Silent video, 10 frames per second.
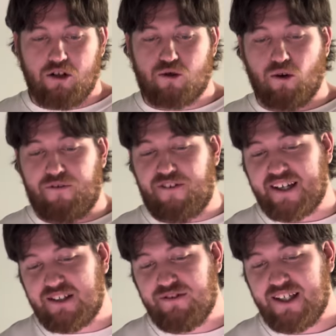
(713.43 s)
To
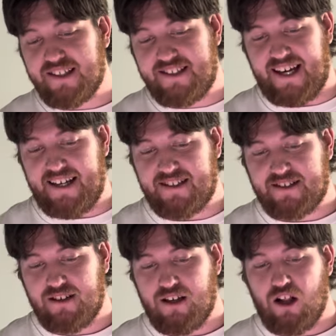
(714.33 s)
effectively
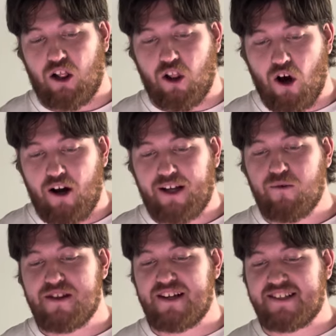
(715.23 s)
assess learning
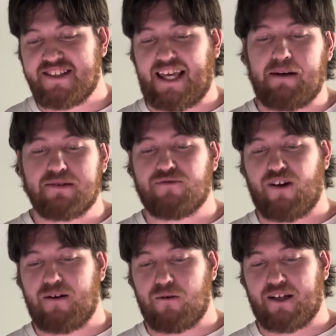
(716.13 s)
within a STEAMS
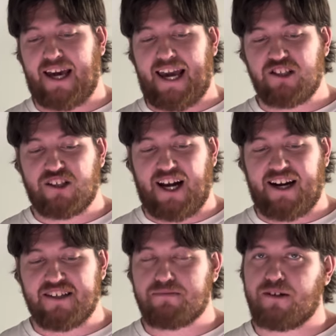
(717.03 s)
framework,
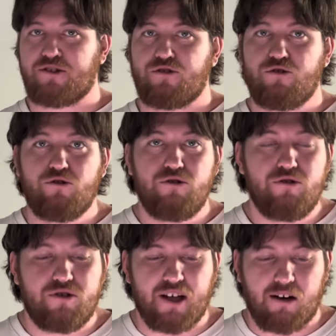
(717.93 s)
educators must
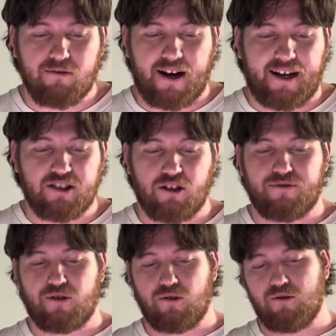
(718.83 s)
use a range
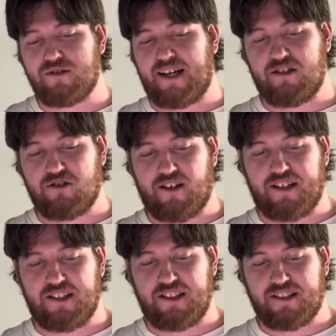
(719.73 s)
of tools
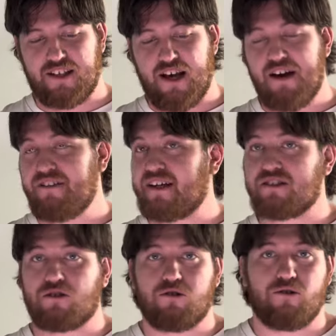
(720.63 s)
strategies. These
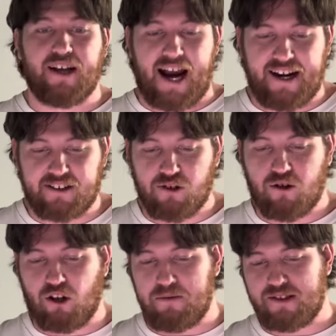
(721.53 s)
include
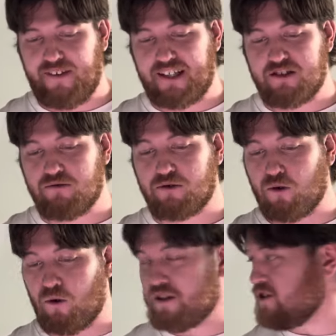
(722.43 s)
anecdotal observations
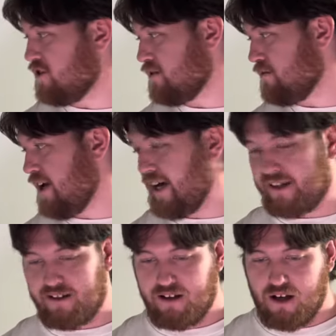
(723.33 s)
recorded during play,
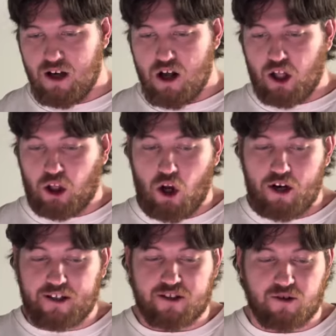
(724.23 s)

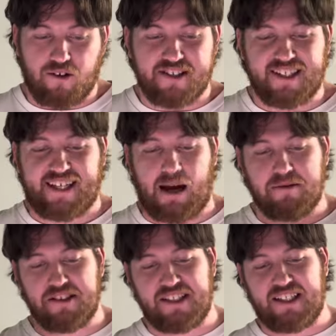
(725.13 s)
learning stories that
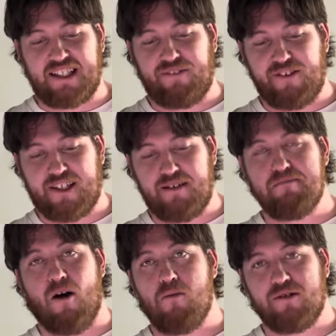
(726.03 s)
capture significant
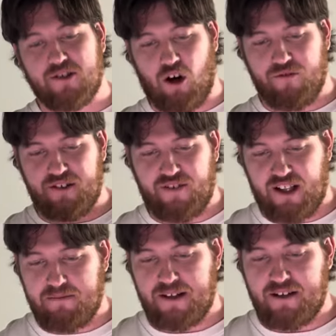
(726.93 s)
moments of
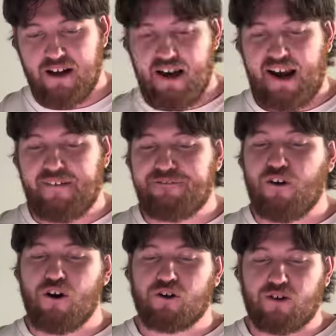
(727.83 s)
development, and
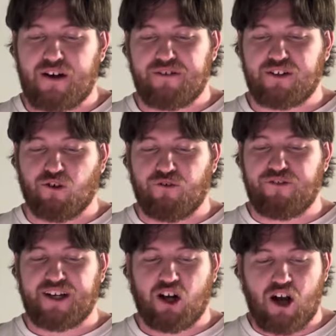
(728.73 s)
photographic or
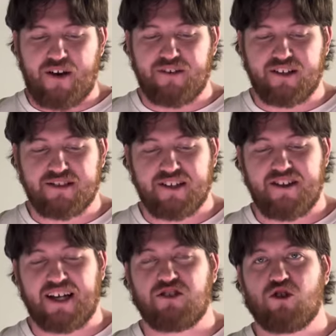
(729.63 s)
video evidence
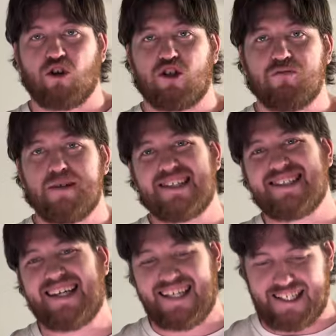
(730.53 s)
that documents
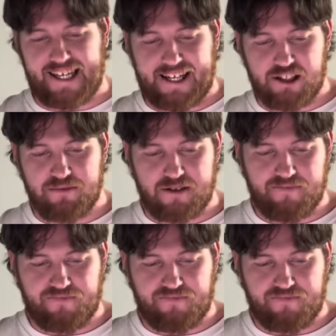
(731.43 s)
engagement.